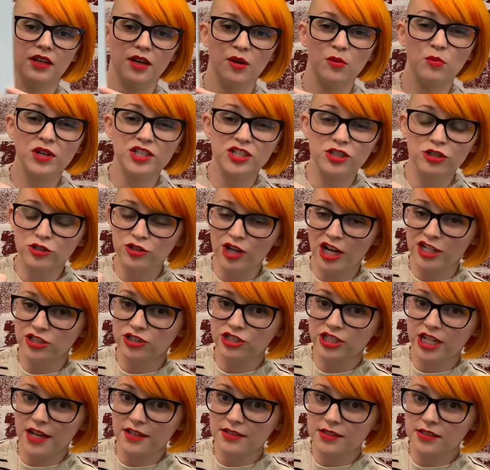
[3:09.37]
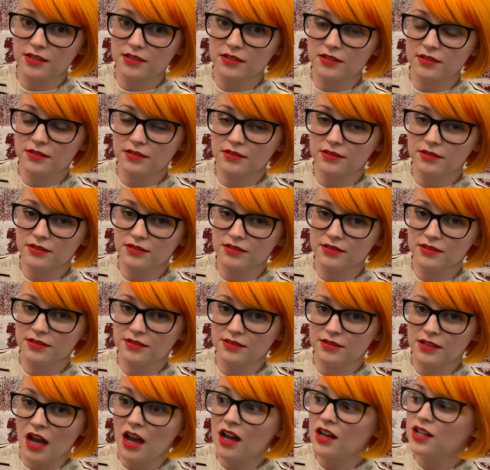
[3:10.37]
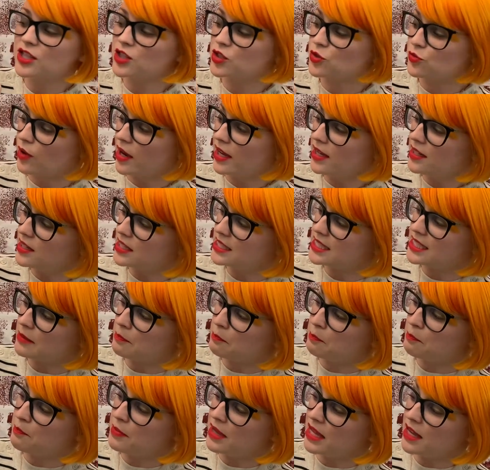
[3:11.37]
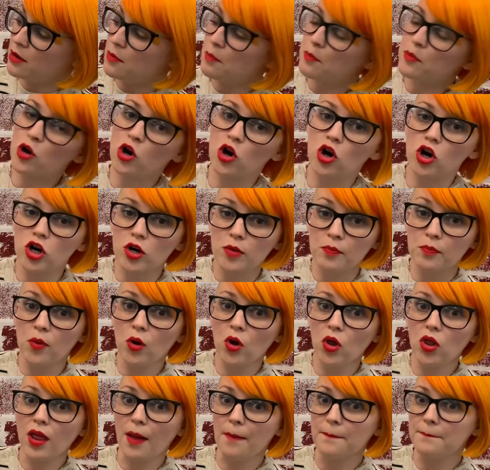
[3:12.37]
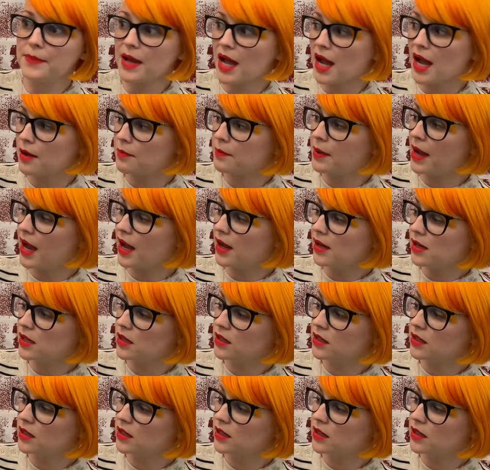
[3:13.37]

what's her treasure chest? That's right, it's a big purple backpack,